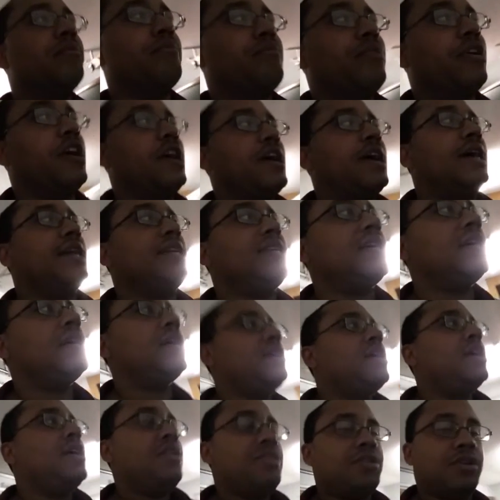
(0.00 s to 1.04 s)
but
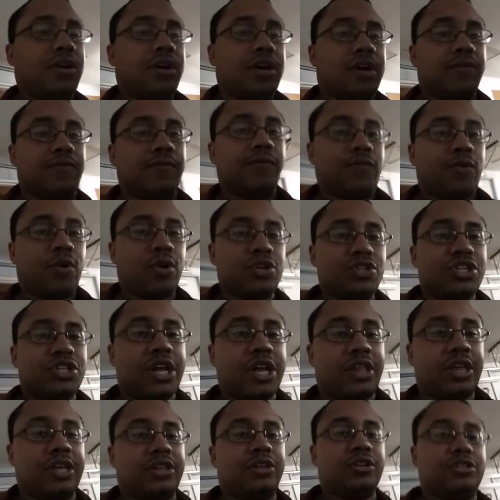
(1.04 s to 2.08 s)

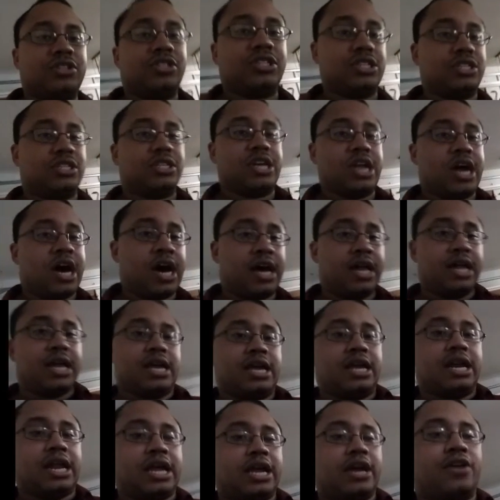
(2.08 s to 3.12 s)
unfortunately, there's just not
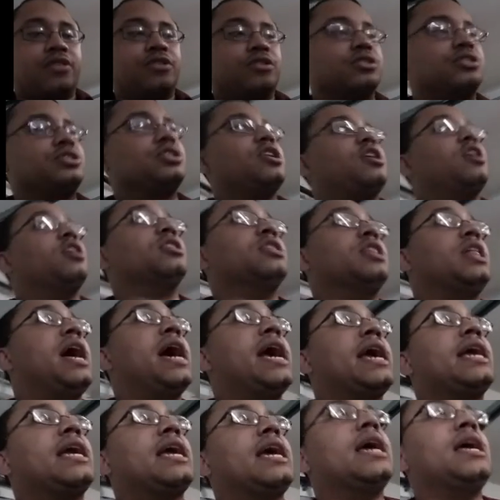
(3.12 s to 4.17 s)
any other song
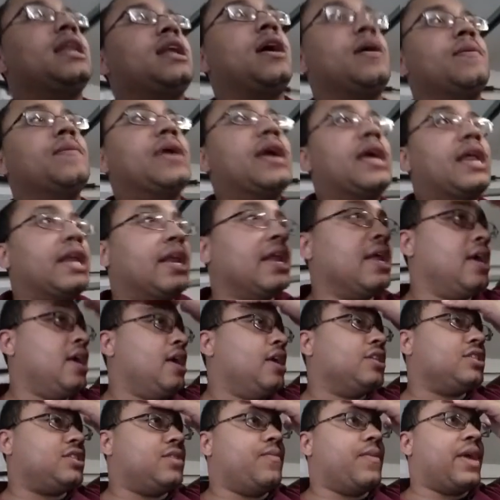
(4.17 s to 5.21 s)
like it. I mean,
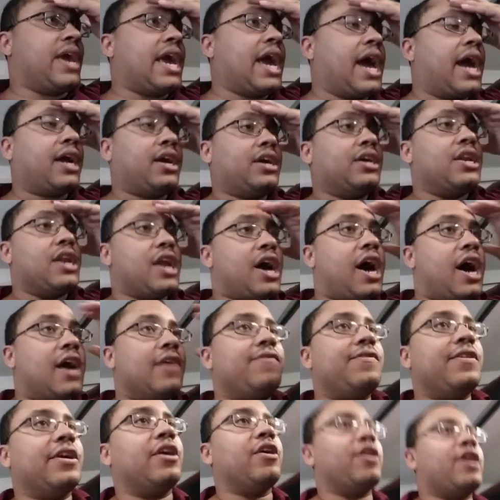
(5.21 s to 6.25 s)
to me, I could not
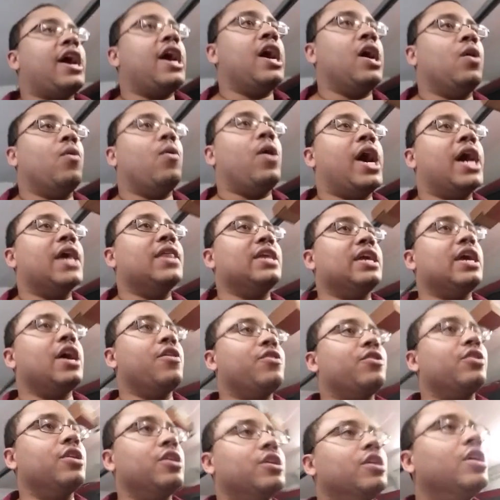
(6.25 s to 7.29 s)
figure out why the
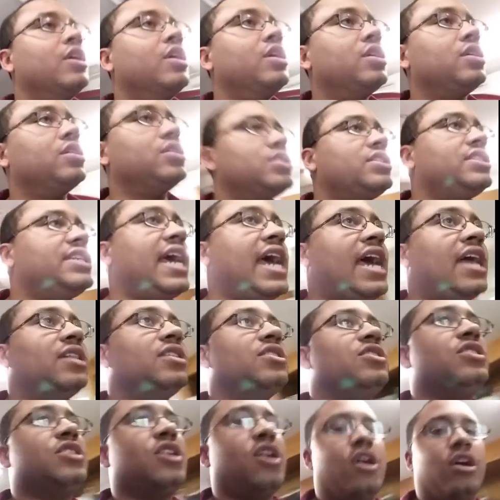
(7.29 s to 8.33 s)
other
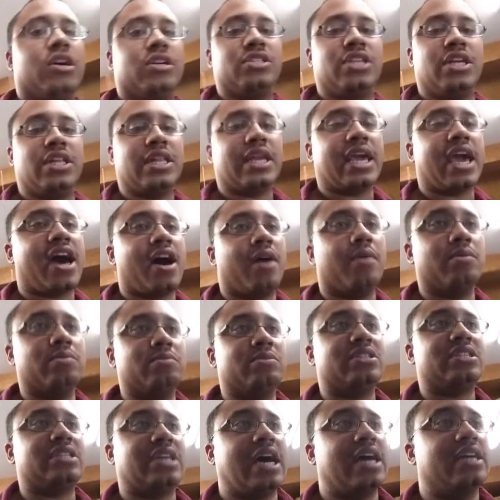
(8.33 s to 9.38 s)
10 songs on the album,
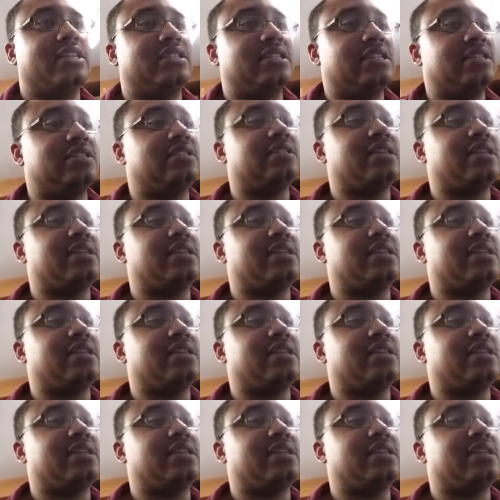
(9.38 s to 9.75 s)
besides the